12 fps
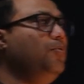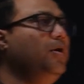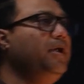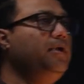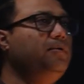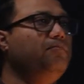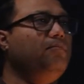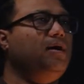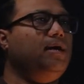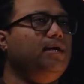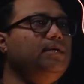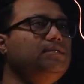point
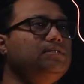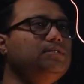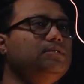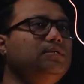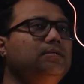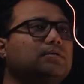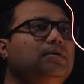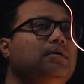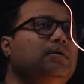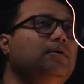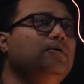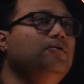mass
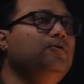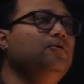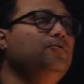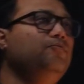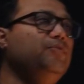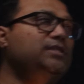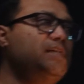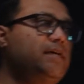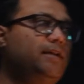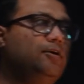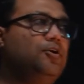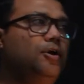which
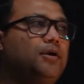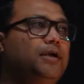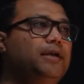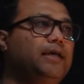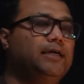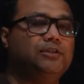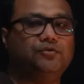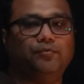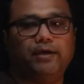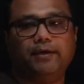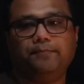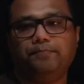had a coordinate
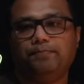xy.